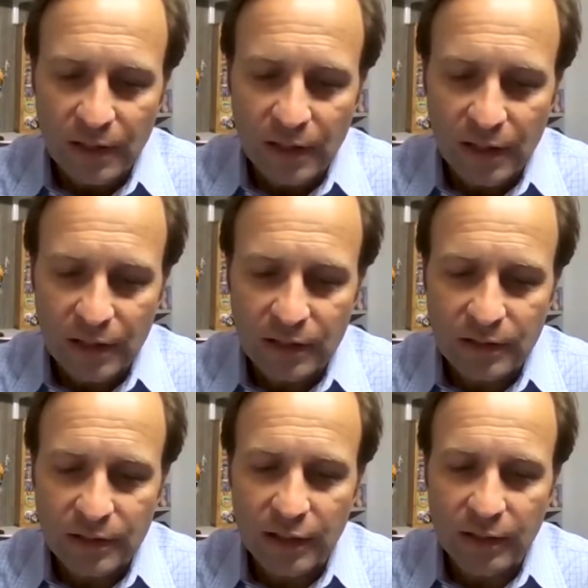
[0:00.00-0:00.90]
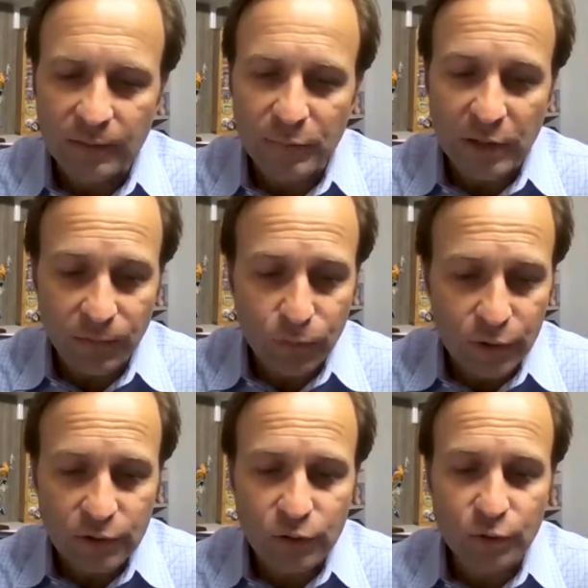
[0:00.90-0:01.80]
And about
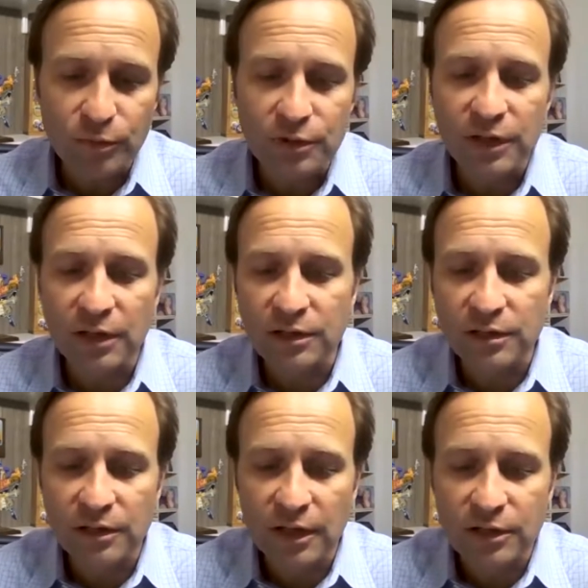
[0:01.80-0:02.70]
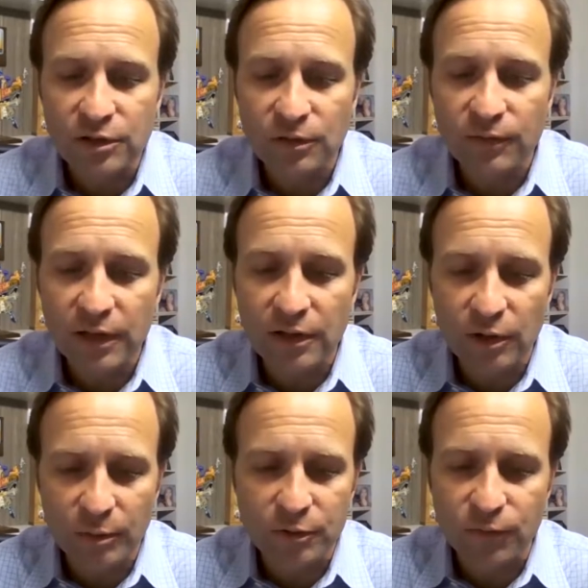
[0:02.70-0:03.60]
42% surveyed,
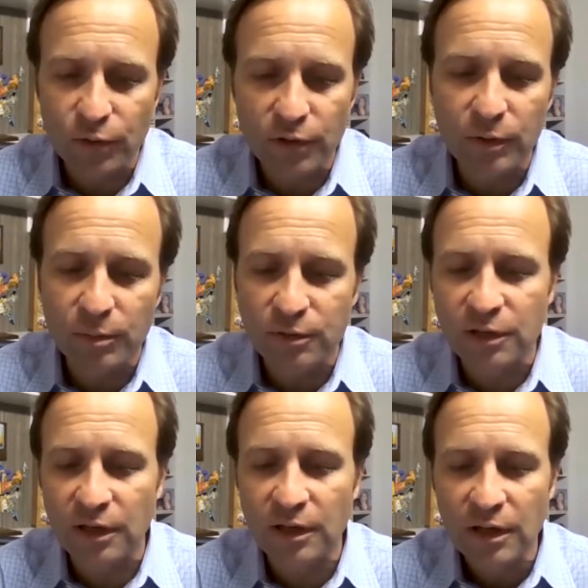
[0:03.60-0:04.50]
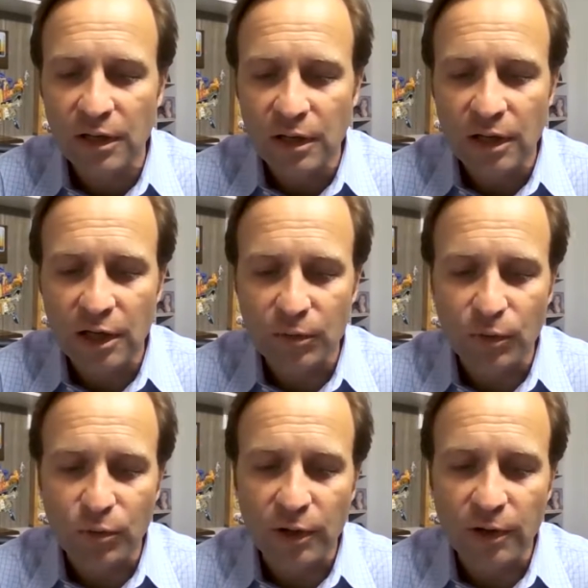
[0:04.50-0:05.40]
almost 43%
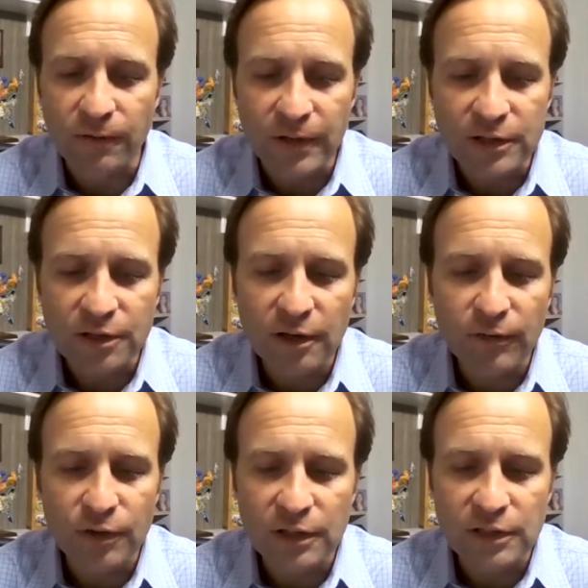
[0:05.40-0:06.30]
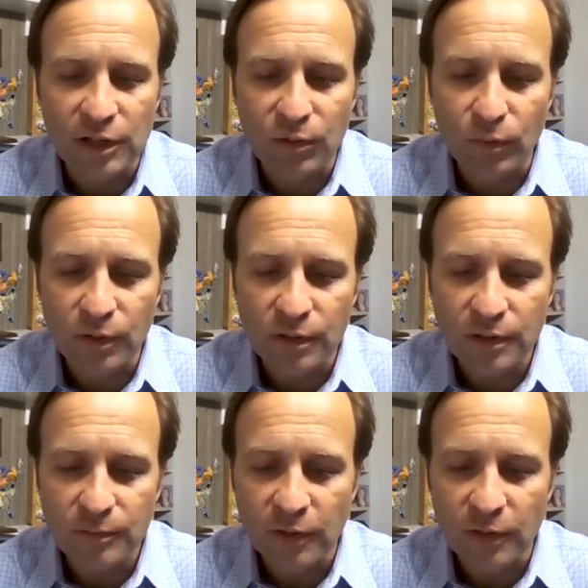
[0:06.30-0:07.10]
require face coverings at work.